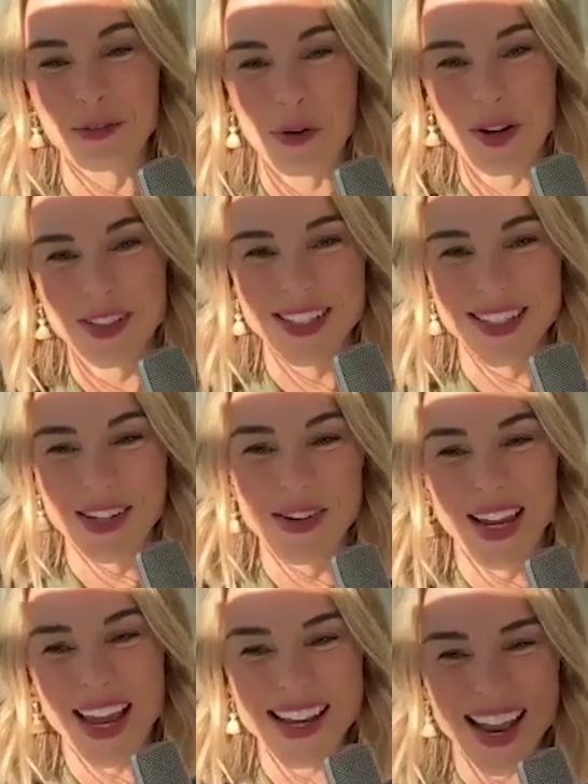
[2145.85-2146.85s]
forward to see you
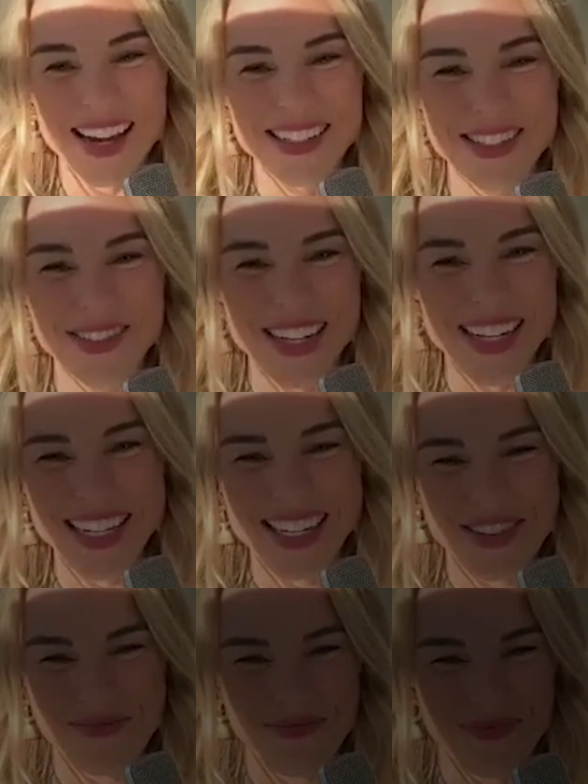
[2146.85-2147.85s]
again next
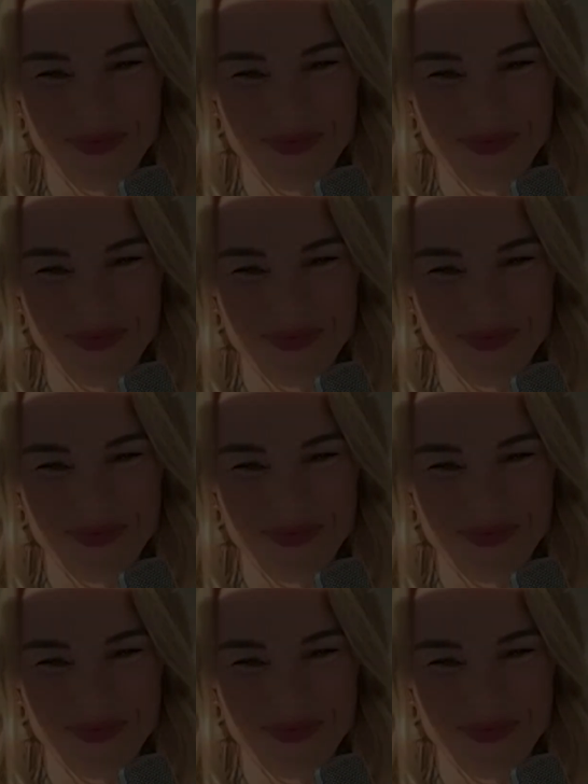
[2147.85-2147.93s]
week.